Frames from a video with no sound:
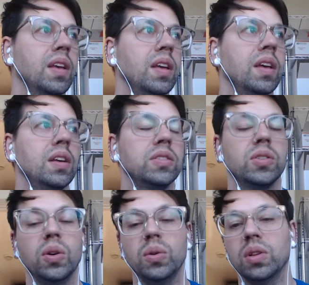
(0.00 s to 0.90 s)
So
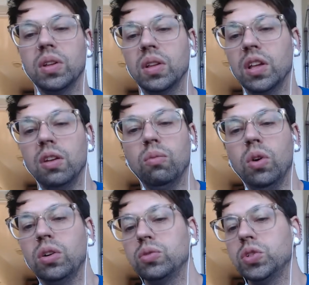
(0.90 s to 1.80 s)
in
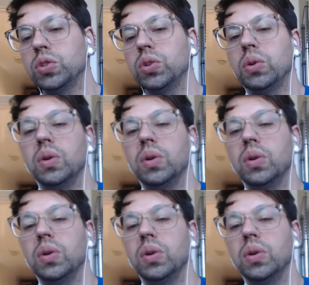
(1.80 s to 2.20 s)
102,